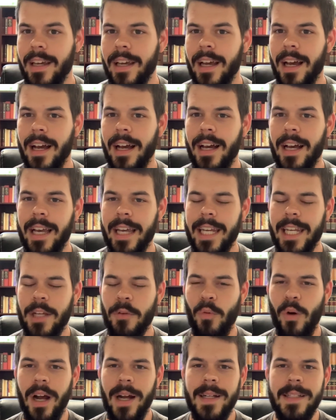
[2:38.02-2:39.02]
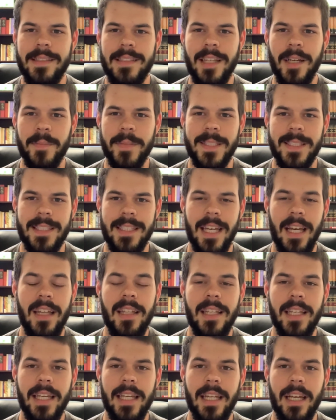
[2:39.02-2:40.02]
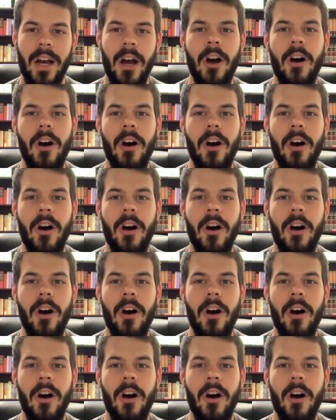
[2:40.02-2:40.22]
And he winds up selling